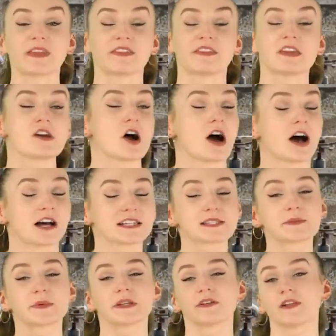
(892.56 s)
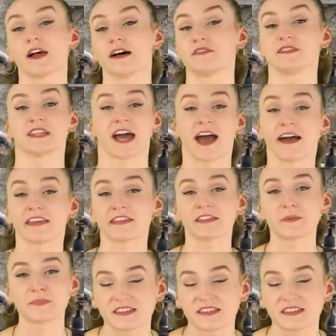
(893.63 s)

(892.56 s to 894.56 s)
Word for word: with the Hospital of Death.